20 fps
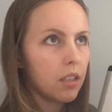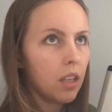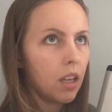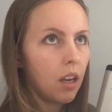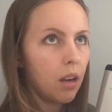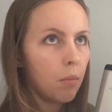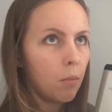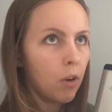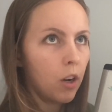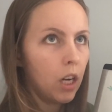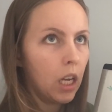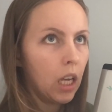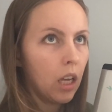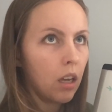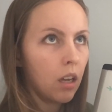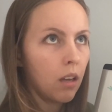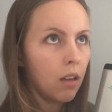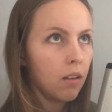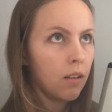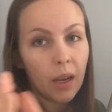that I'm writing.
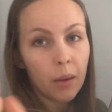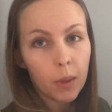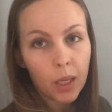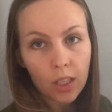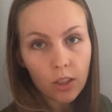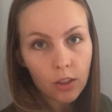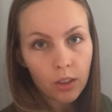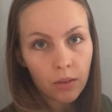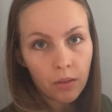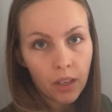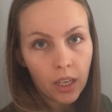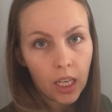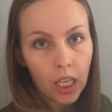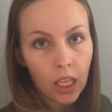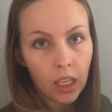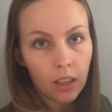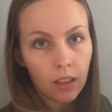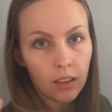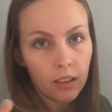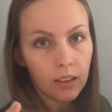I'm actually
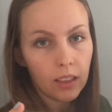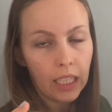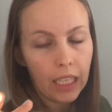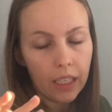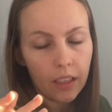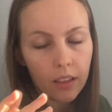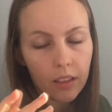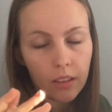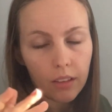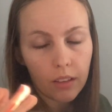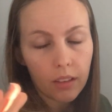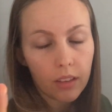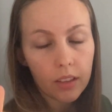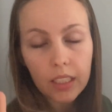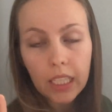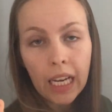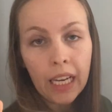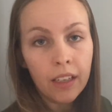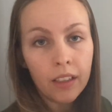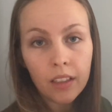writing like
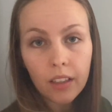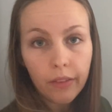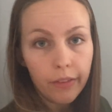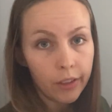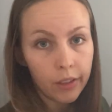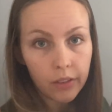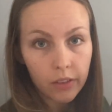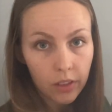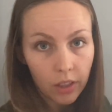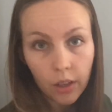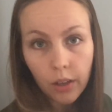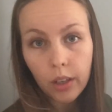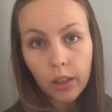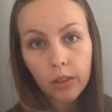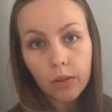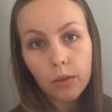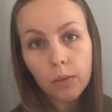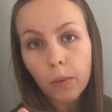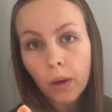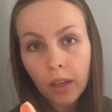10 different
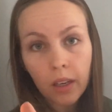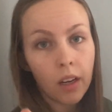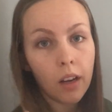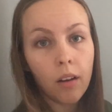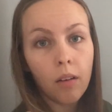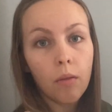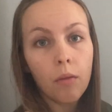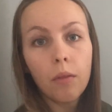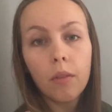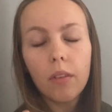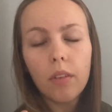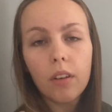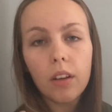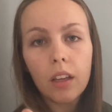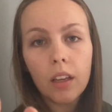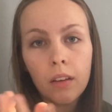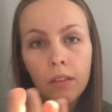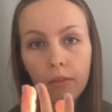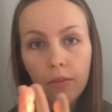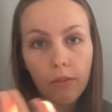series right now
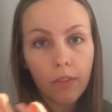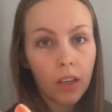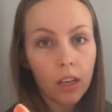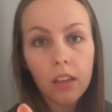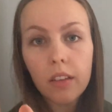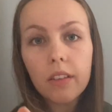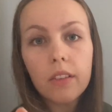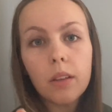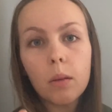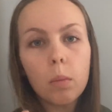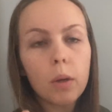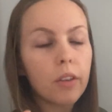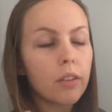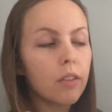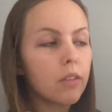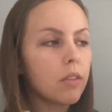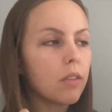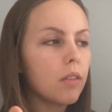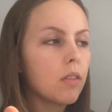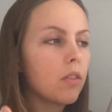in fantasy
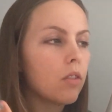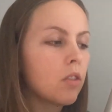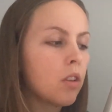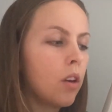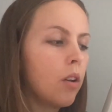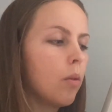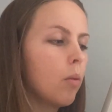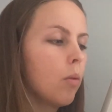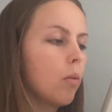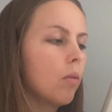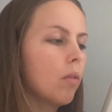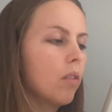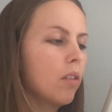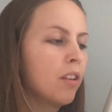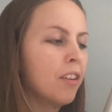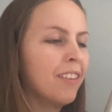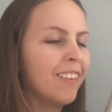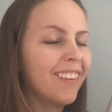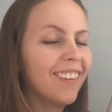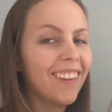books. So
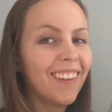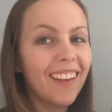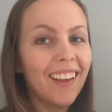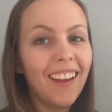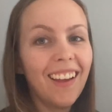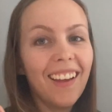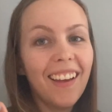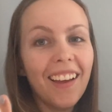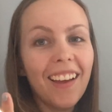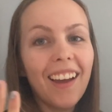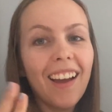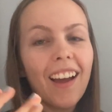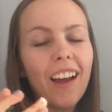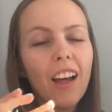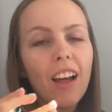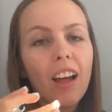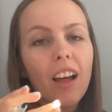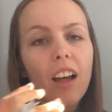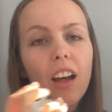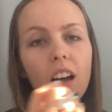
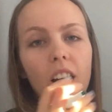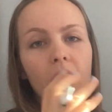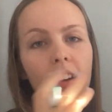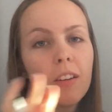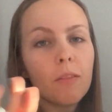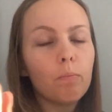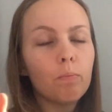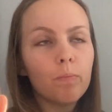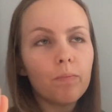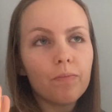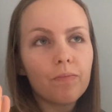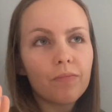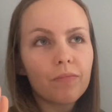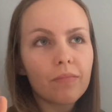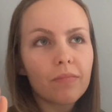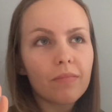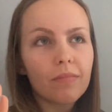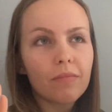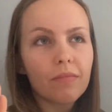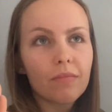
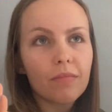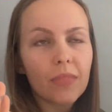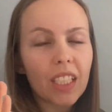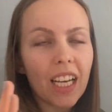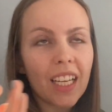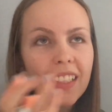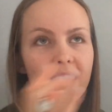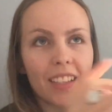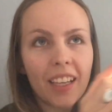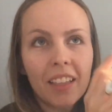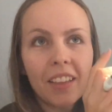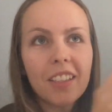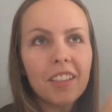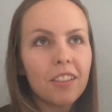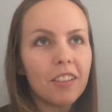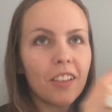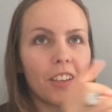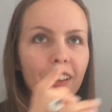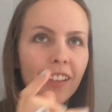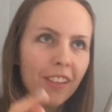I say this
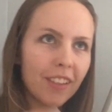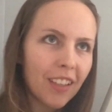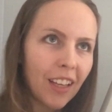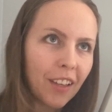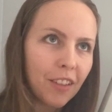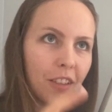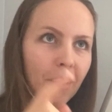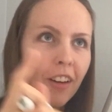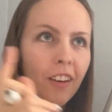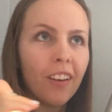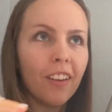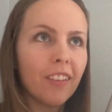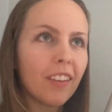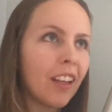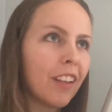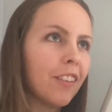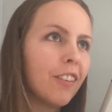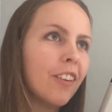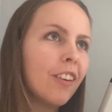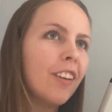series, that series,
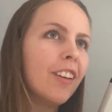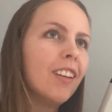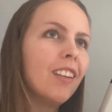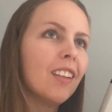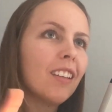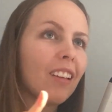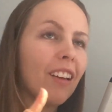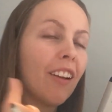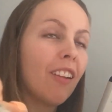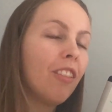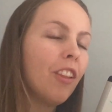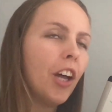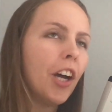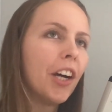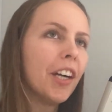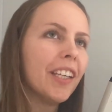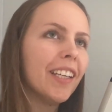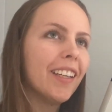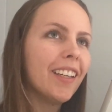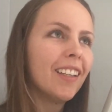that series a
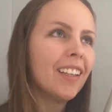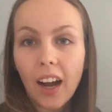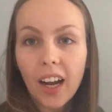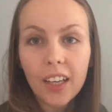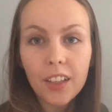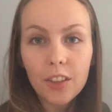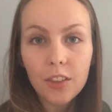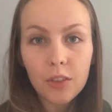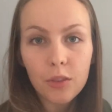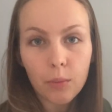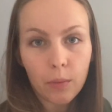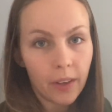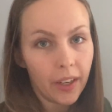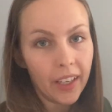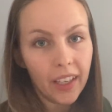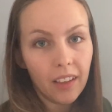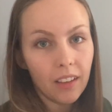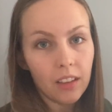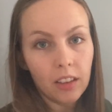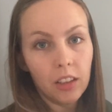lot. I just
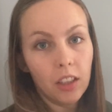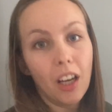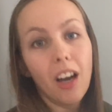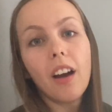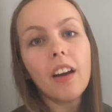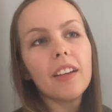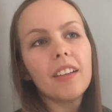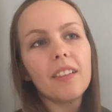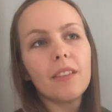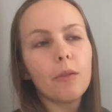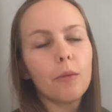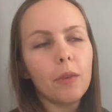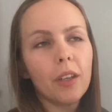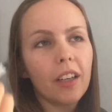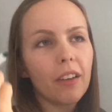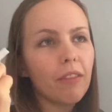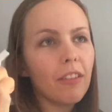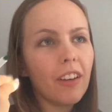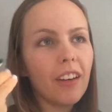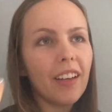write a lot.
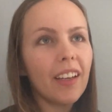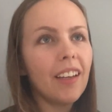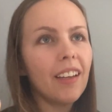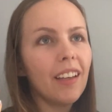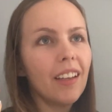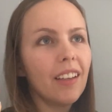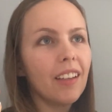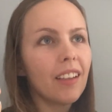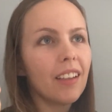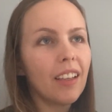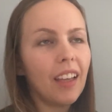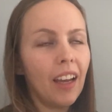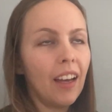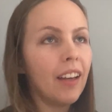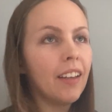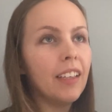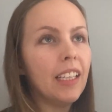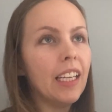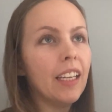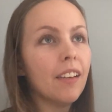Whenever I get
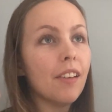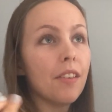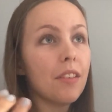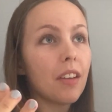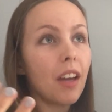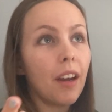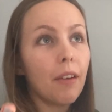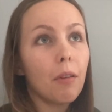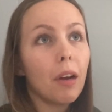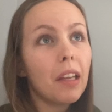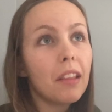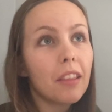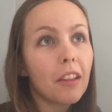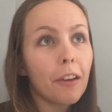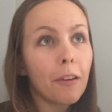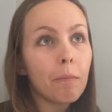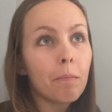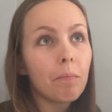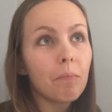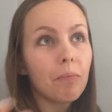ideas, I write
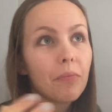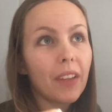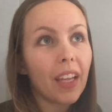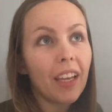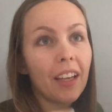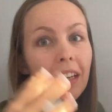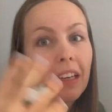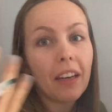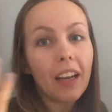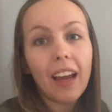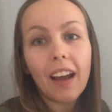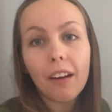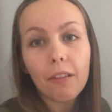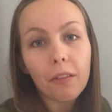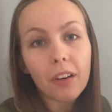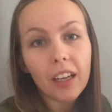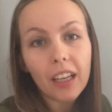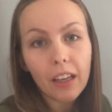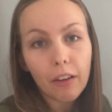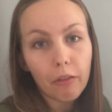them, and I
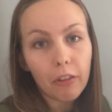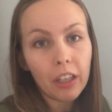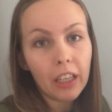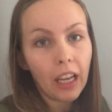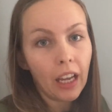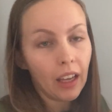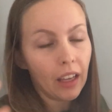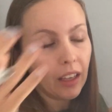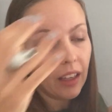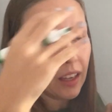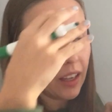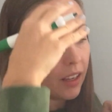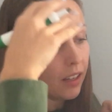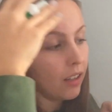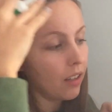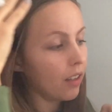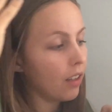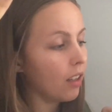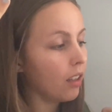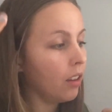write every day,
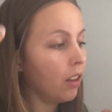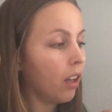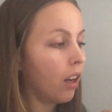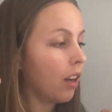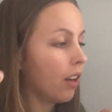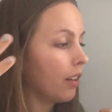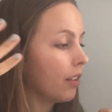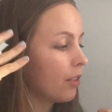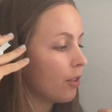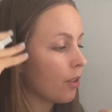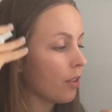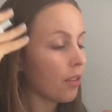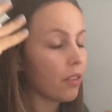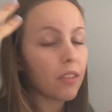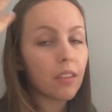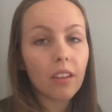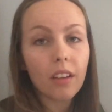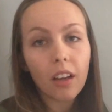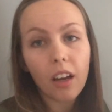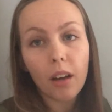and a lot just
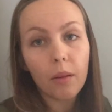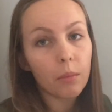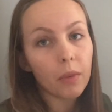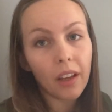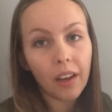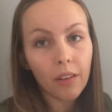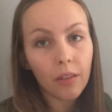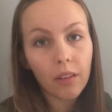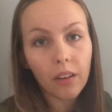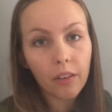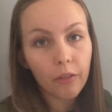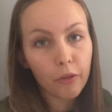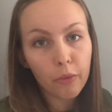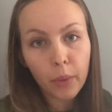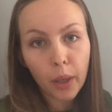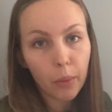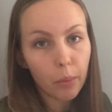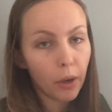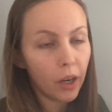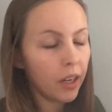comes out of my
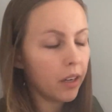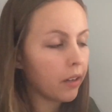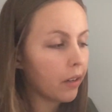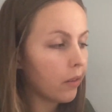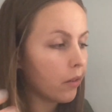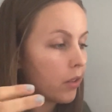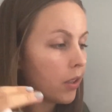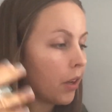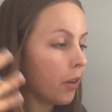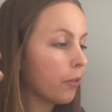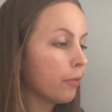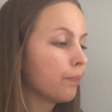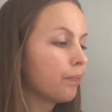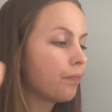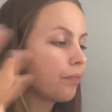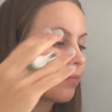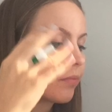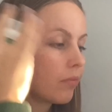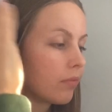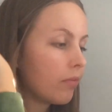brain. So,
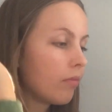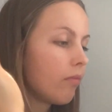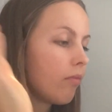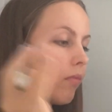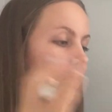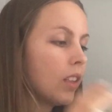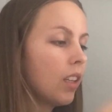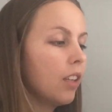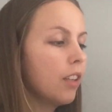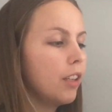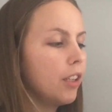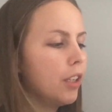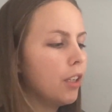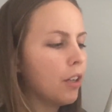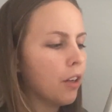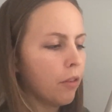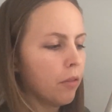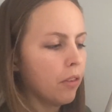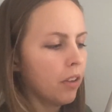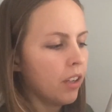you
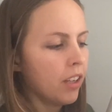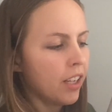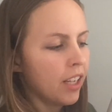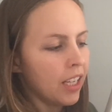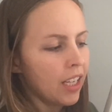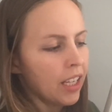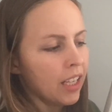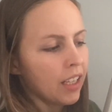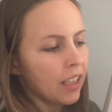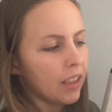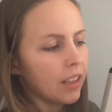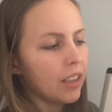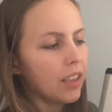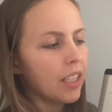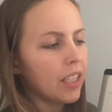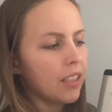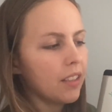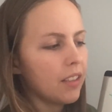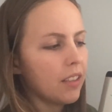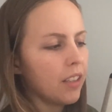know,
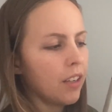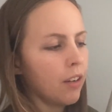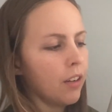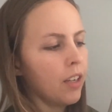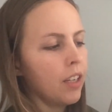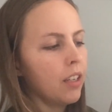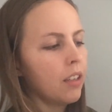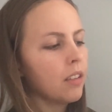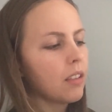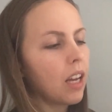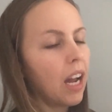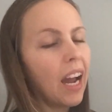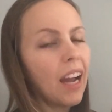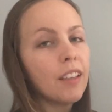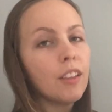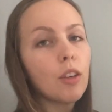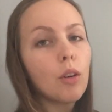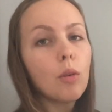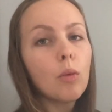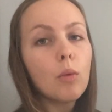this series I
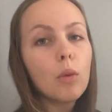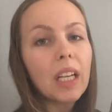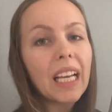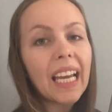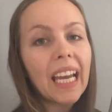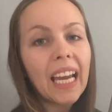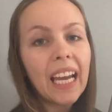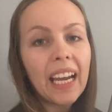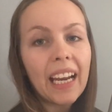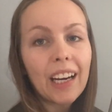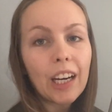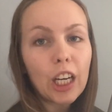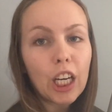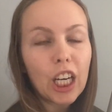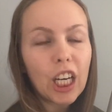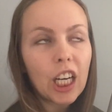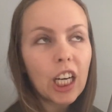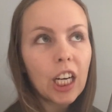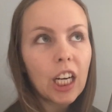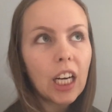don't
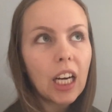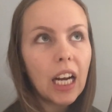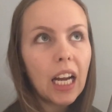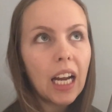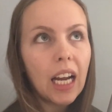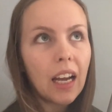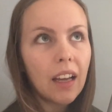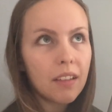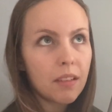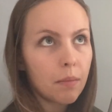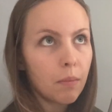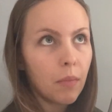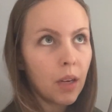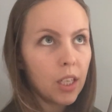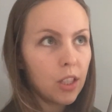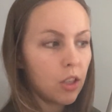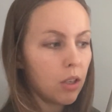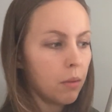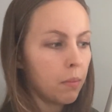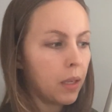care as
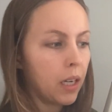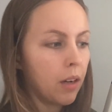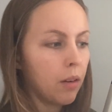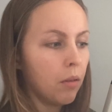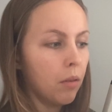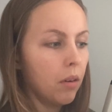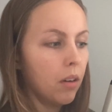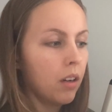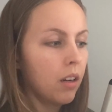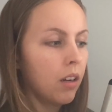much about